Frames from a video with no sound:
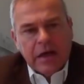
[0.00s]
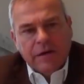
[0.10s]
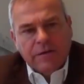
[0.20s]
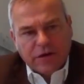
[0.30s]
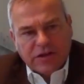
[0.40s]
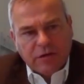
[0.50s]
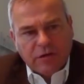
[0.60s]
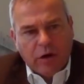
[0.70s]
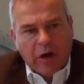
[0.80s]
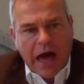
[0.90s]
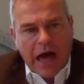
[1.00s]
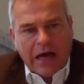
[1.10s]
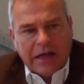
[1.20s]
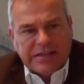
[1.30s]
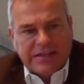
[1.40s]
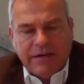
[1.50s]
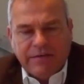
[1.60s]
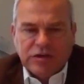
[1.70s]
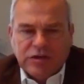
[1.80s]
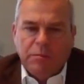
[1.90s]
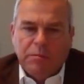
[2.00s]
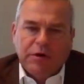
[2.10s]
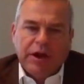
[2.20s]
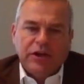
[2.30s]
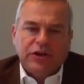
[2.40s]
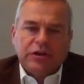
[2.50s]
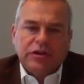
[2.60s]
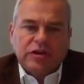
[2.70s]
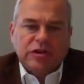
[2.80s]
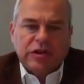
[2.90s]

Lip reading: first of all, our service operations